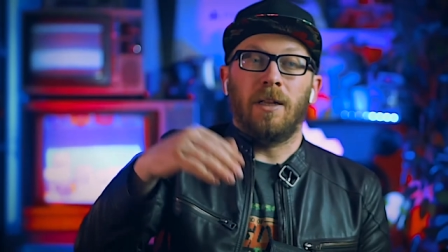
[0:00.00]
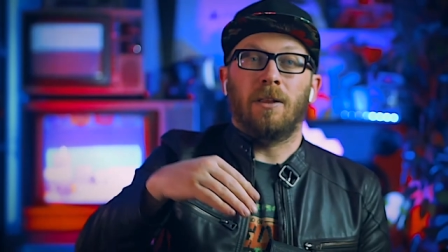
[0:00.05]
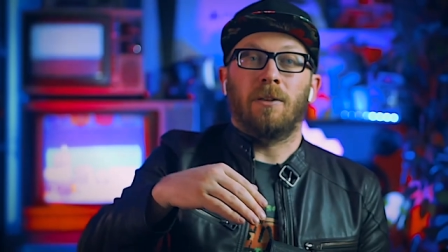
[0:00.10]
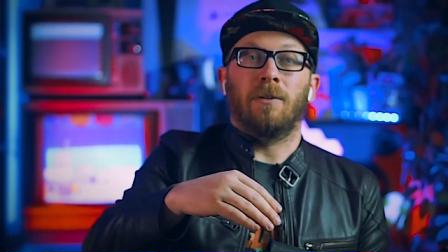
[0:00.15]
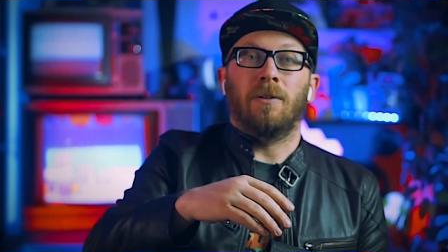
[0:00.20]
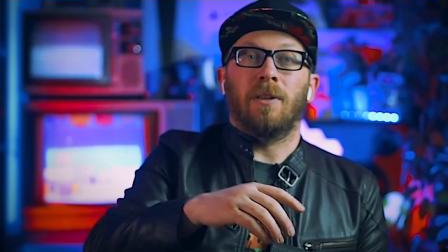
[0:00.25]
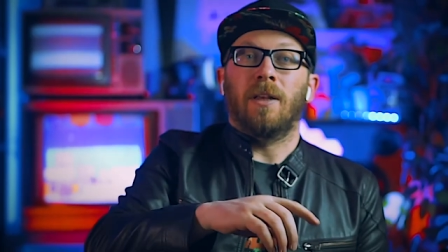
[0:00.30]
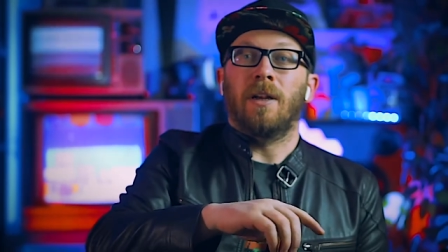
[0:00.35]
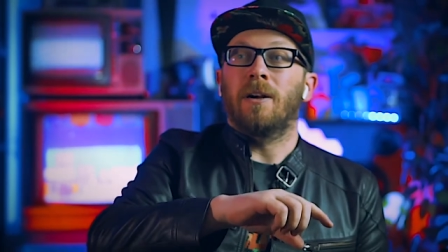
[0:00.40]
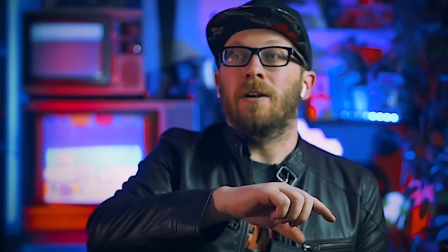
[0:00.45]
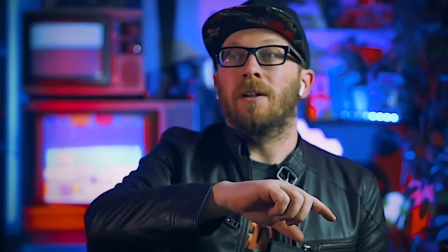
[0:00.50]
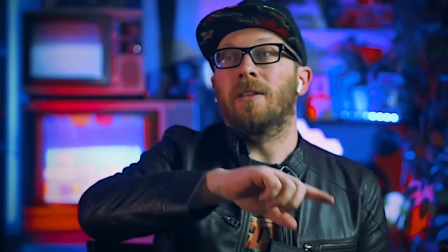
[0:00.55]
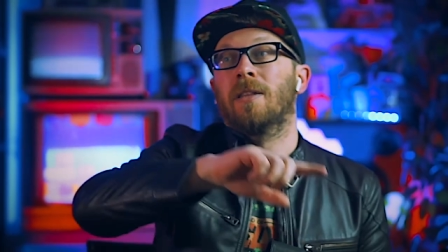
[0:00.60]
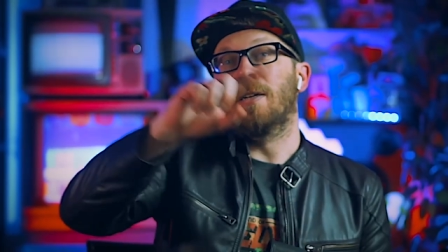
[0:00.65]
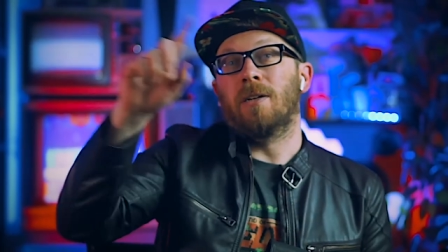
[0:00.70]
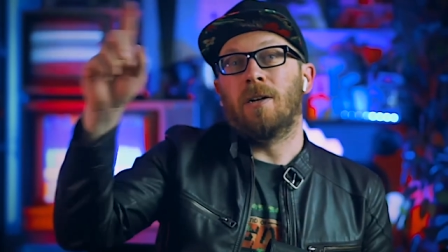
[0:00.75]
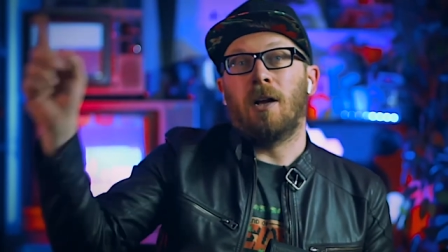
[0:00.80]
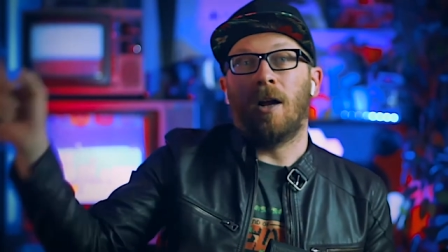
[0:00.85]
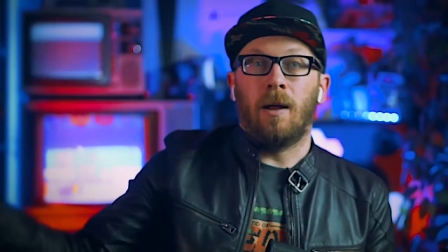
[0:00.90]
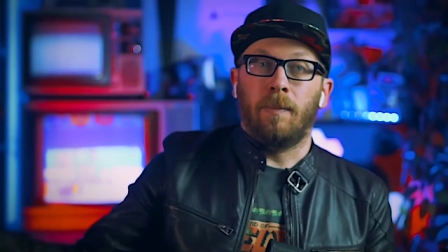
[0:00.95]
it through there and
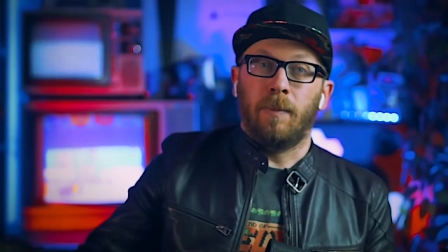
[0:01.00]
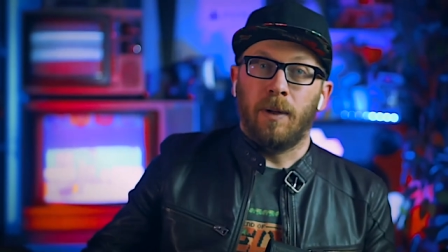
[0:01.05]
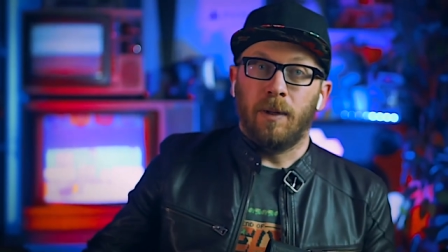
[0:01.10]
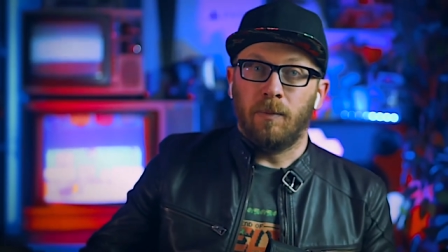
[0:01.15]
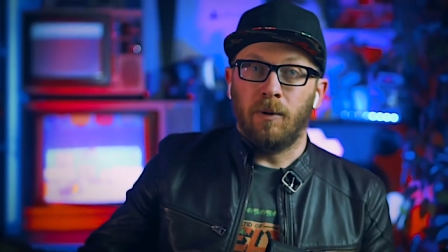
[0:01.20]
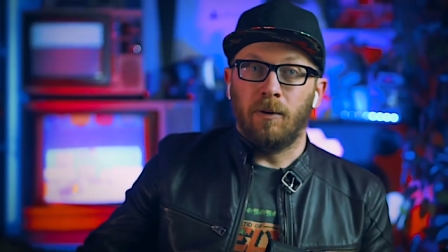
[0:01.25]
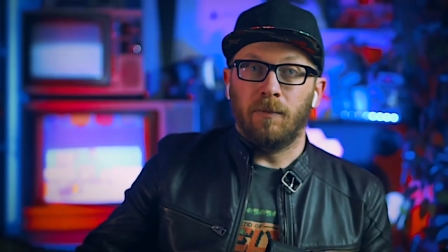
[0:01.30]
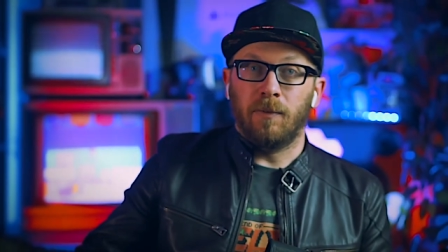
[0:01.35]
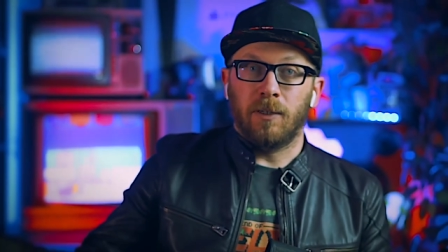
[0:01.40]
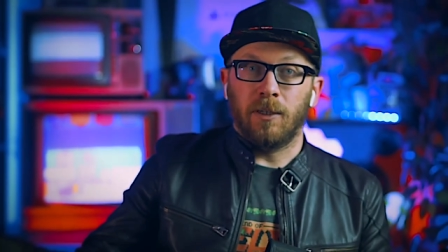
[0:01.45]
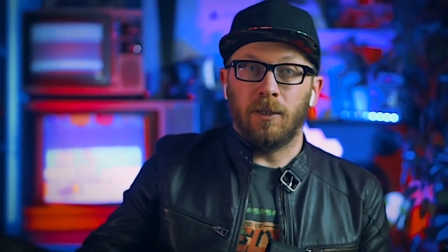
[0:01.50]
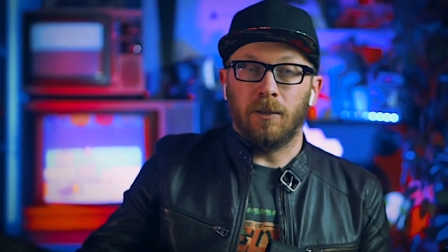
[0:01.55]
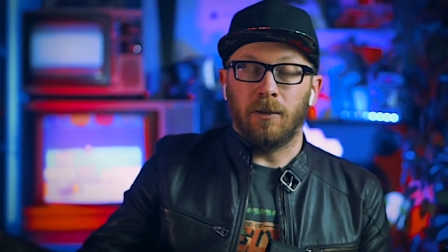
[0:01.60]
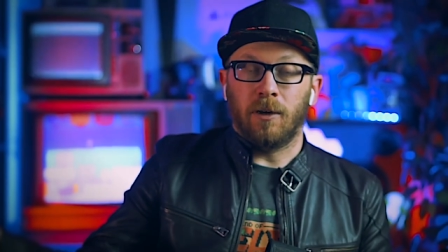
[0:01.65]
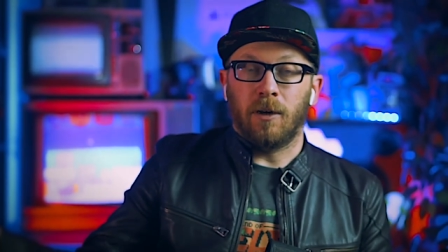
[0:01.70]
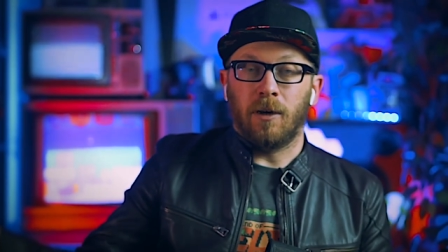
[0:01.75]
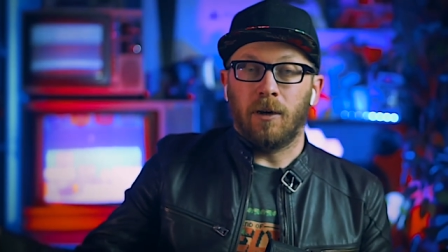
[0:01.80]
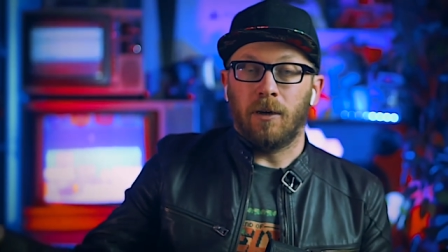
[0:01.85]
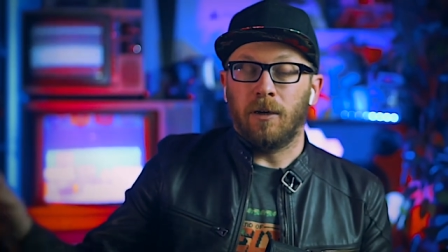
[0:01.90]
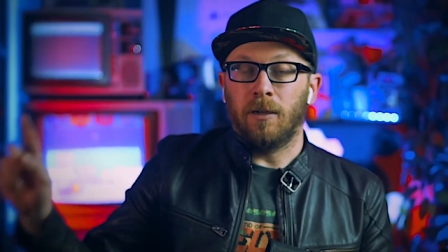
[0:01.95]
then copy them over to your
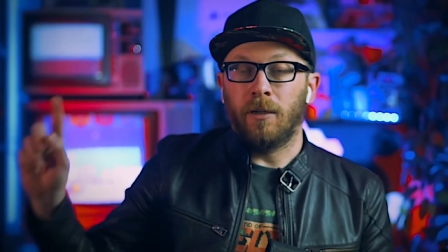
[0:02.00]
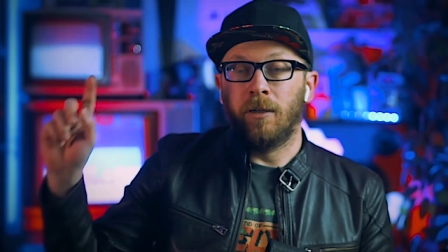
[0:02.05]
card.